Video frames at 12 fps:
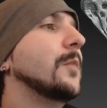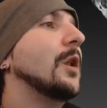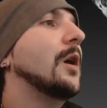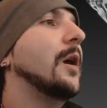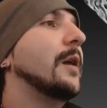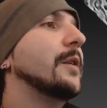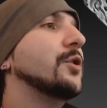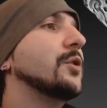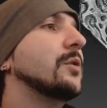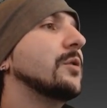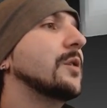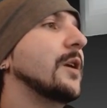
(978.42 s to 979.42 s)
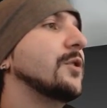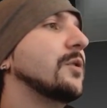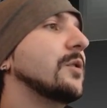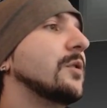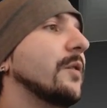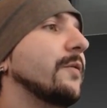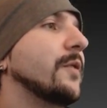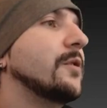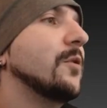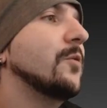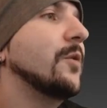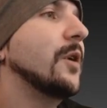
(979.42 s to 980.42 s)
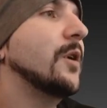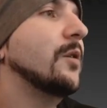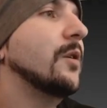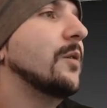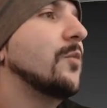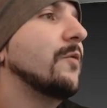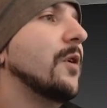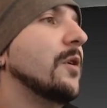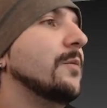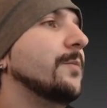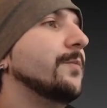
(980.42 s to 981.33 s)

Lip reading: Alright, let's just sketch this stuff in so we can move on.